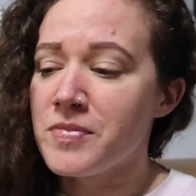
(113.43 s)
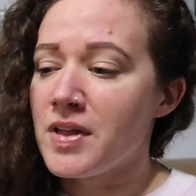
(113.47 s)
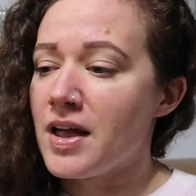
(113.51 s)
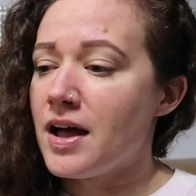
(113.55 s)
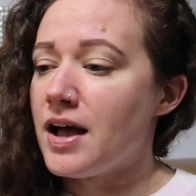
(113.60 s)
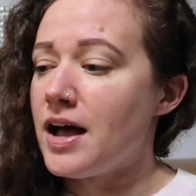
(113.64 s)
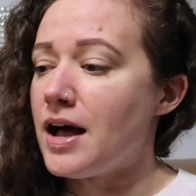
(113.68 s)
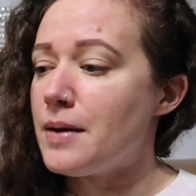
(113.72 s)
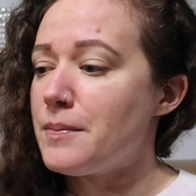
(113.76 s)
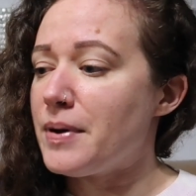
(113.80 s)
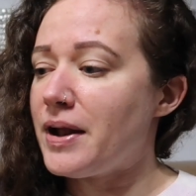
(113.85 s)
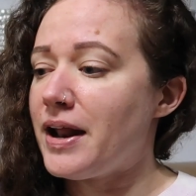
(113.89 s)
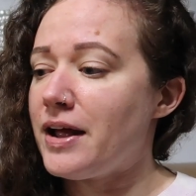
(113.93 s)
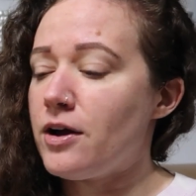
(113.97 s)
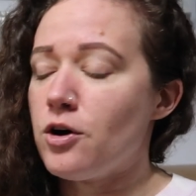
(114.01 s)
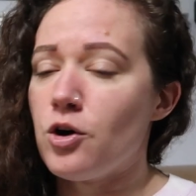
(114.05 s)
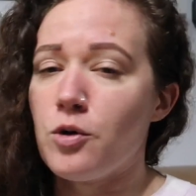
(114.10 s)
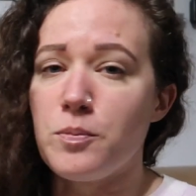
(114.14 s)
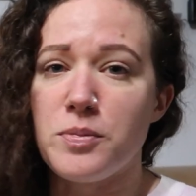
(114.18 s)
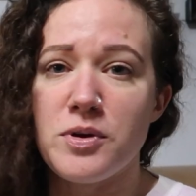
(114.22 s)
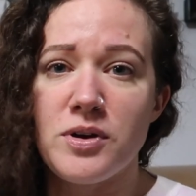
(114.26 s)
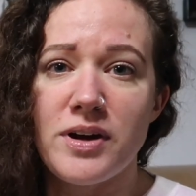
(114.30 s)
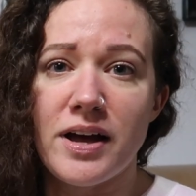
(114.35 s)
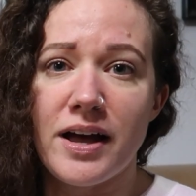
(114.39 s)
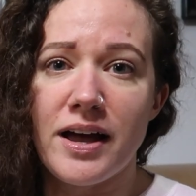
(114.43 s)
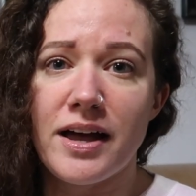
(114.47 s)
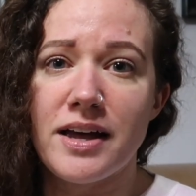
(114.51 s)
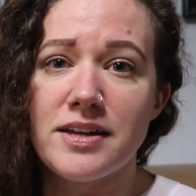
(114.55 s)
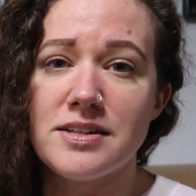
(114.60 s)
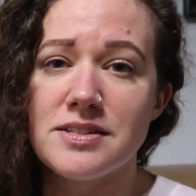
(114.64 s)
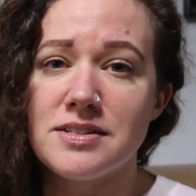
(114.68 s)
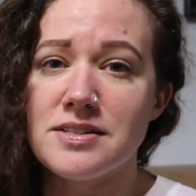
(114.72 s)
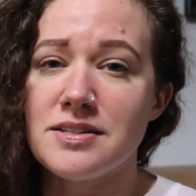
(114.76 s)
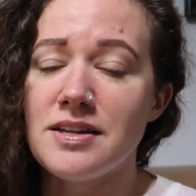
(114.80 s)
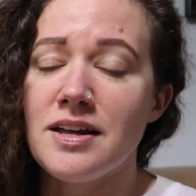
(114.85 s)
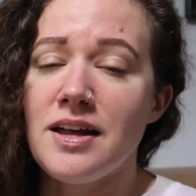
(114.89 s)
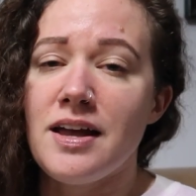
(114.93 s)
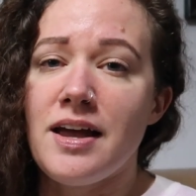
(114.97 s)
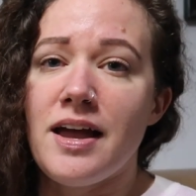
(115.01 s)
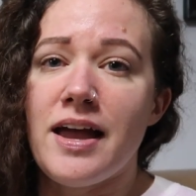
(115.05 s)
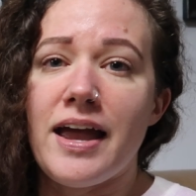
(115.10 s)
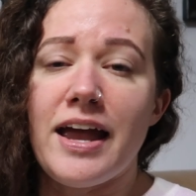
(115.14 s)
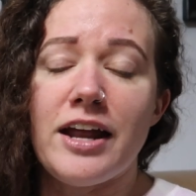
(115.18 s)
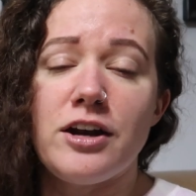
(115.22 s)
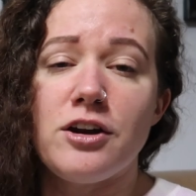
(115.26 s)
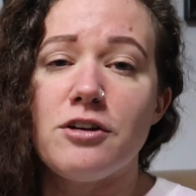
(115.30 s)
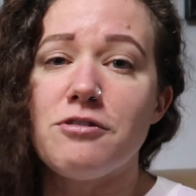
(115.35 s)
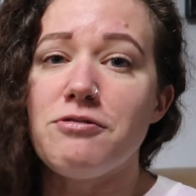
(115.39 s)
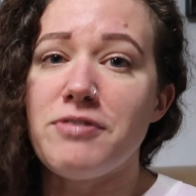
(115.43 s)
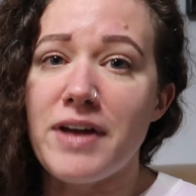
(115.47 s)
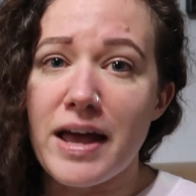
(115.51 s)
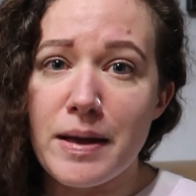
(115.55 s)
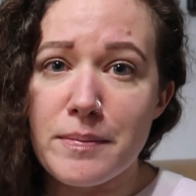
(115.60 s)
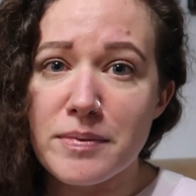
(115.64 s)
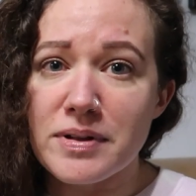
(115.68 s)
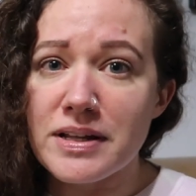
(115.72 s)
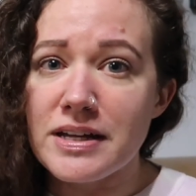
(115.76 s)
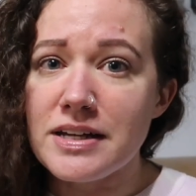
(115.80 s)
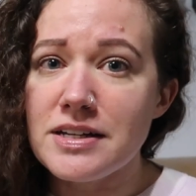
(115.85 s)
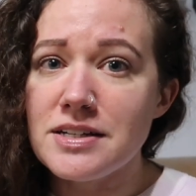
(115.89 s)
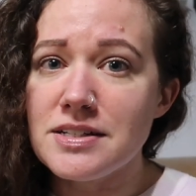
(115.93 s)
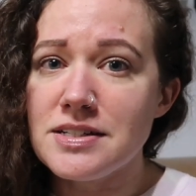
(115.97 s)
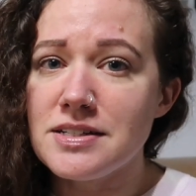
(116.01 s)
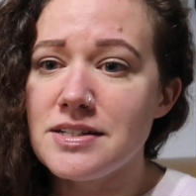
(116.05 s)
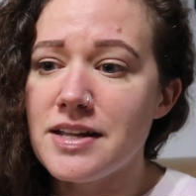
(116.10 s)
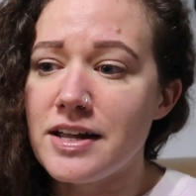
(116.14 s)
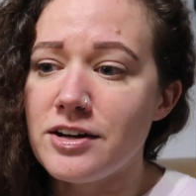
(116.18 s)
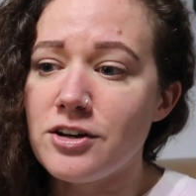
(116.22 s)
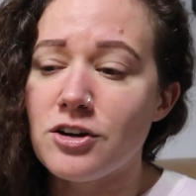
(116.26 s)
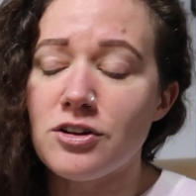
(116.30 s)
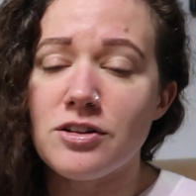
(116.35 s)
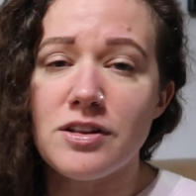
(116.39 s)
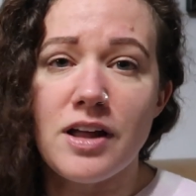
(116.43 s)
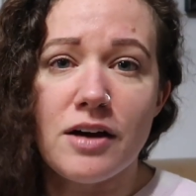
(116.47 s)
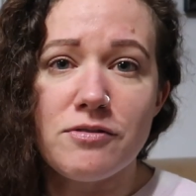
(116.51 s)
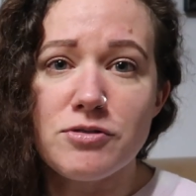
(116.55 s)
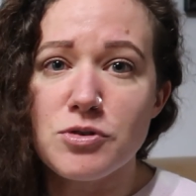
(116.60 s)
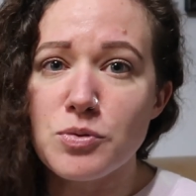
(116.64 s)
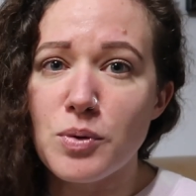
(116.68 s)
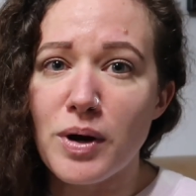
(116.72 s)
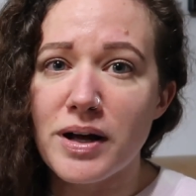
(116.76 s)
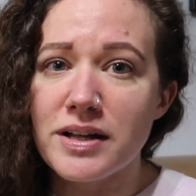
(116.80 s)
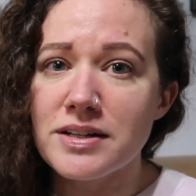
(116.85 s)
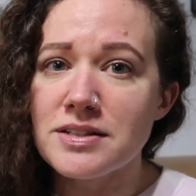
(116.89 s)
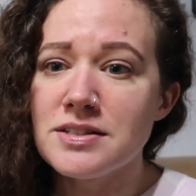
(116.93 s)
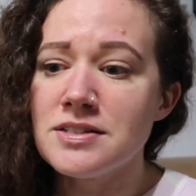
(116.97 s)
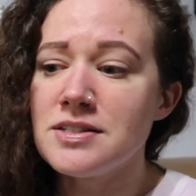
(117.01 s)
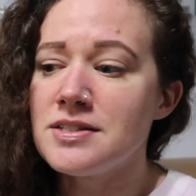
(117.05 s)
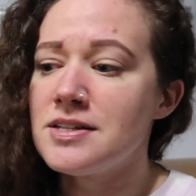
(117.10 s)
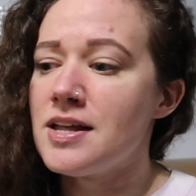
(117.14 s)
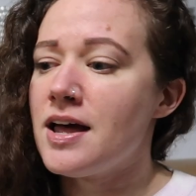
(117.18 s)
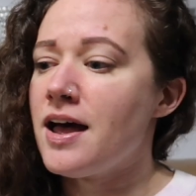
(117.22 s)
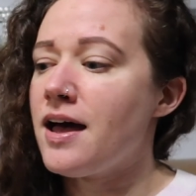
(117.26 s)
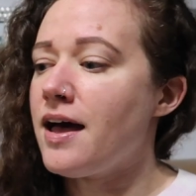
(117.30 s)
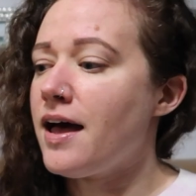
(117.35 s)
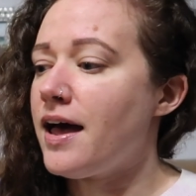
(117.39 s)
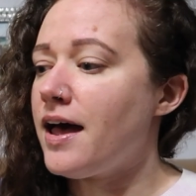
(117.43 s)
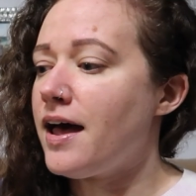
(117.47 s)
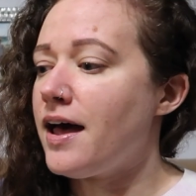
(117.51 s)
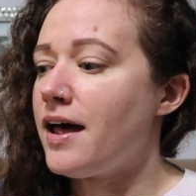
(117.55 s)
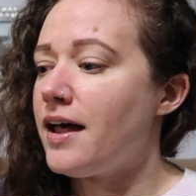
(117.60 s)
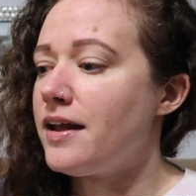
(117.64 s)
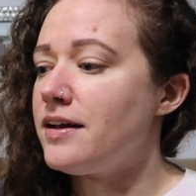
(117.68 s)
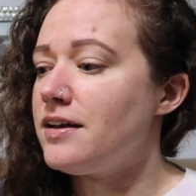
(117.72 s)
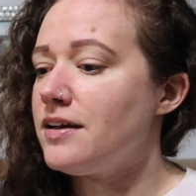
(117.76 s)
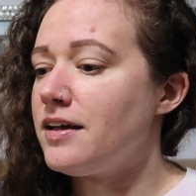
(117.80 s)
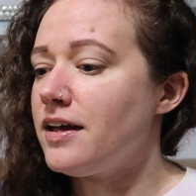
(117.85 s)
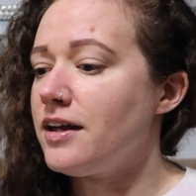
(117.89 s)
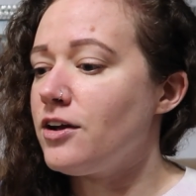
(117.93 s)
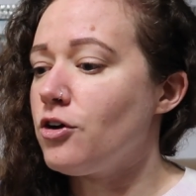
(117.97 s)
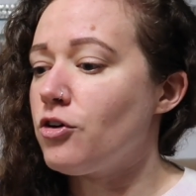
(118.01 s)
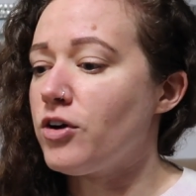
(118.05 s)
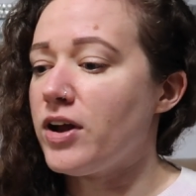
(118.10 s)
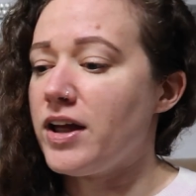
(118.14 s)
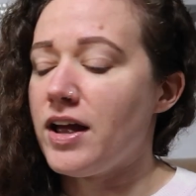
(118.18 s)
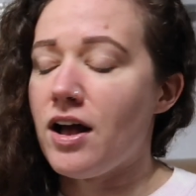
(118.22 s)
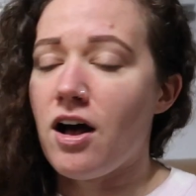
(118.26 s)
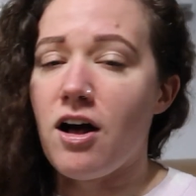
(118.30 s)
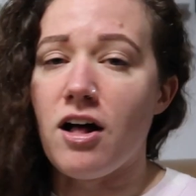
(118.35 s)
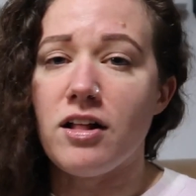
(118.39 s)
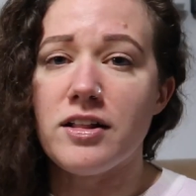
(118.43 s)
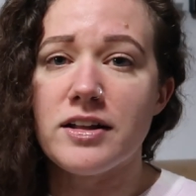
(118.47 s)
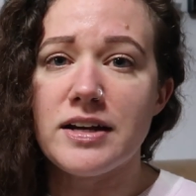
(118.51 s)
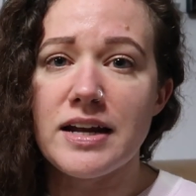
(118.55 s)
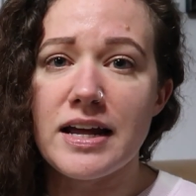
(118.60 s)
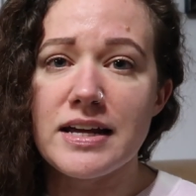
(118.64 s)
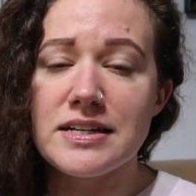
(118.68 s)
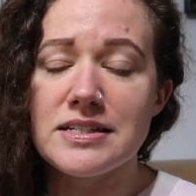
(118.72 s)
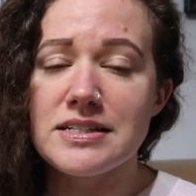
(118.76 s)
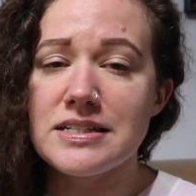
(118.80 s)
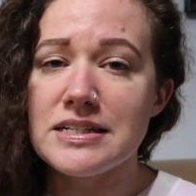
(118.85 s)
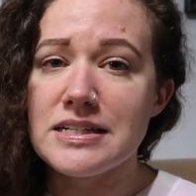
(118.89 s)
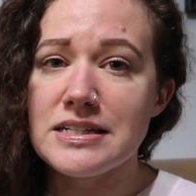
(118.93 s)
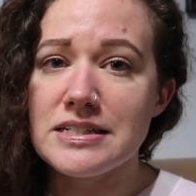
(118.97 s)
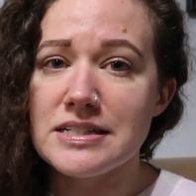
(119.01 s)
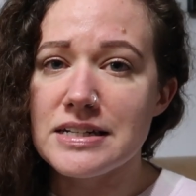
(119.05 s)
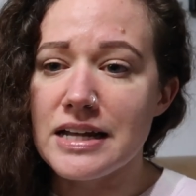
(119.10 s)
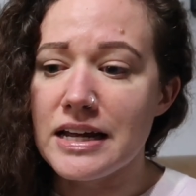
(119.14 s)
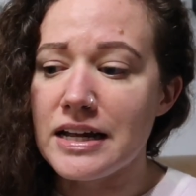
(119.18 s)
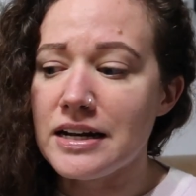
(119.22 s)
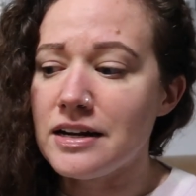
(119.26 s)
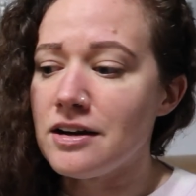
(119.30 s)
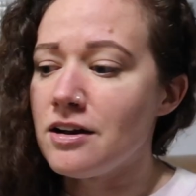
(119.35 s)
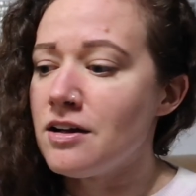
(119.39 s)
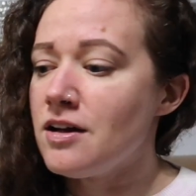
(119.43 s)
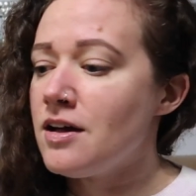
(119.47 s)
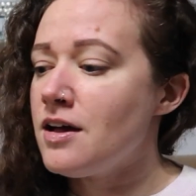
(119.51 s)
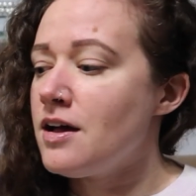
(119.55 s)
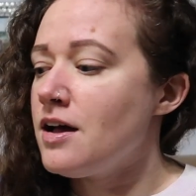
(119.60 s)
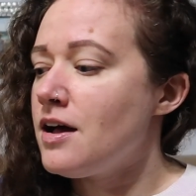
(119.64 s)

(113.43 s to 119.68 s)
But I hope you guys and your families and your loved ones had a great holiday season.